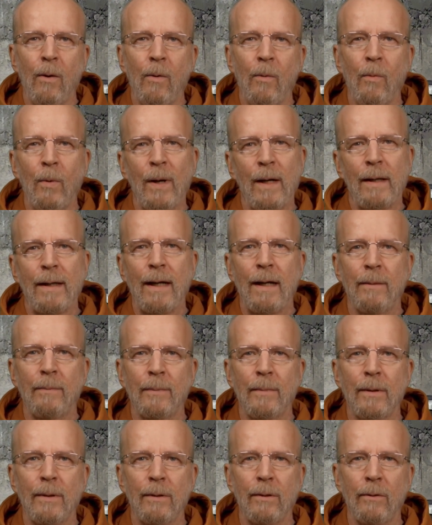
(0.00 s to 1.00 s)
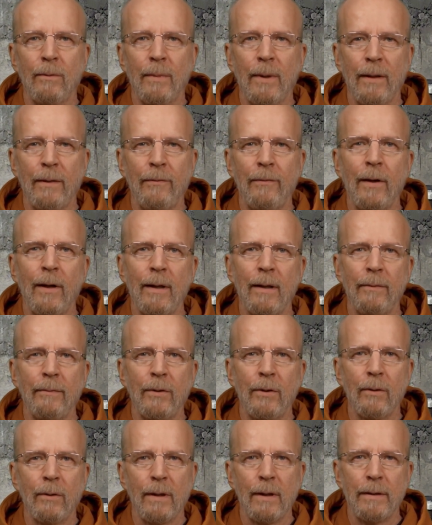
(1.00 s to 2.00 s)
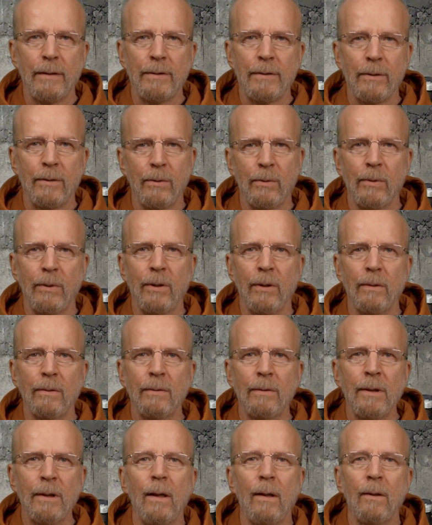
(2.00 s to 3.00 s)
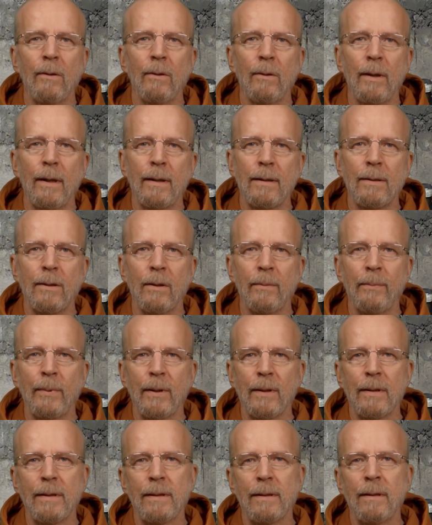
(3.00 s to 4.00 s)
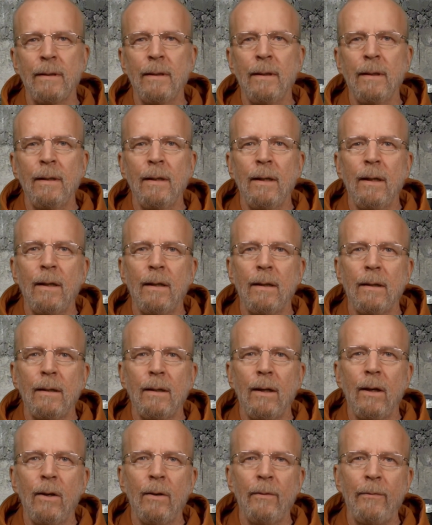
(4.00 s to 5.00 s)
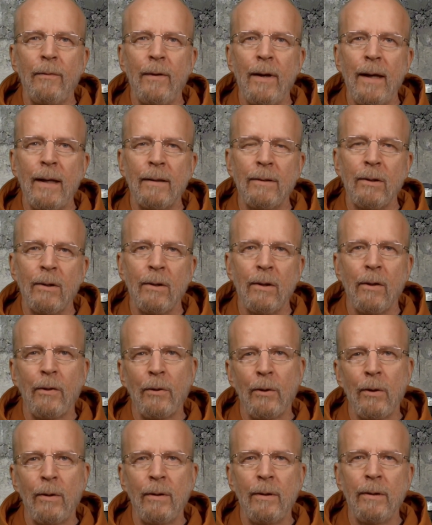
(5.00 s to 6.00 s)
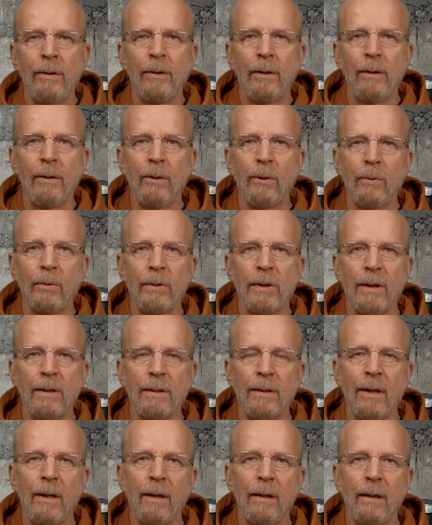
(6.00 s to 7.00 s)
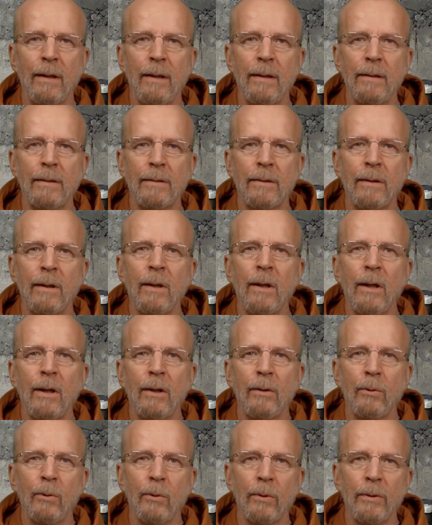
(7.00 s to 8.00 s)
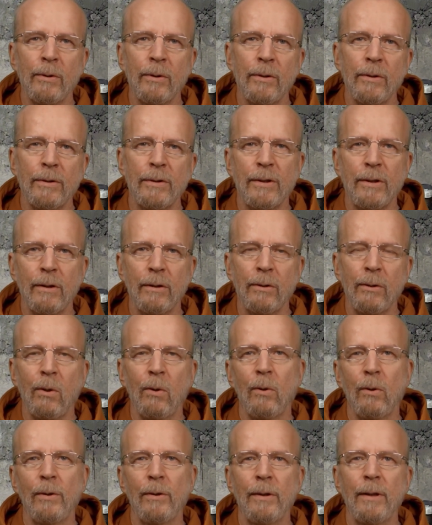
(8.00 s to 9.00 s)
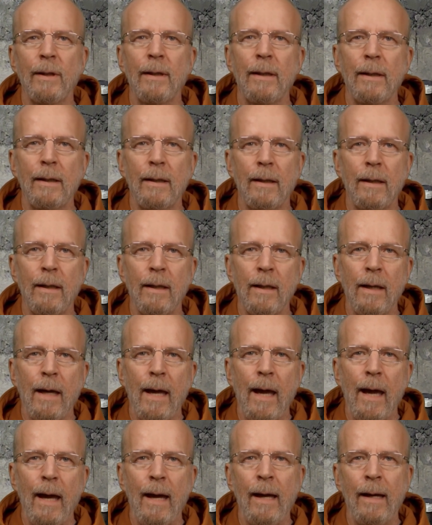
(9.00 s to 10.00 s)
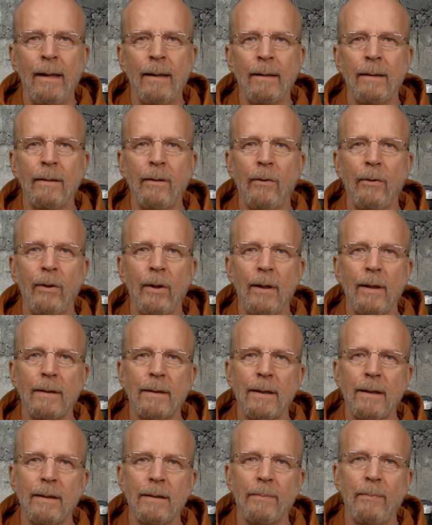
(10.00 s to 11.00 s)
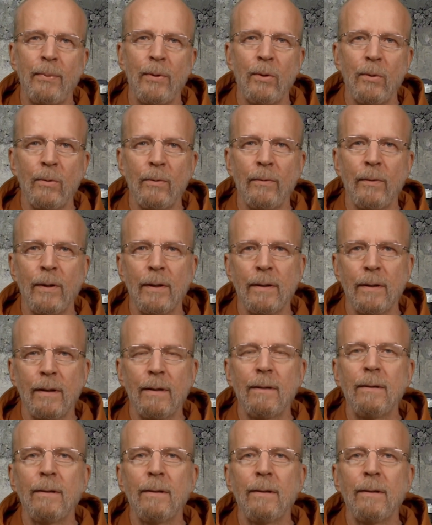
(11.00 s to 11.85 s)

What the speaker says: Welcome to my $5 studio. Today's topics. A flat earther loses his daughter's toy and thinks he's proven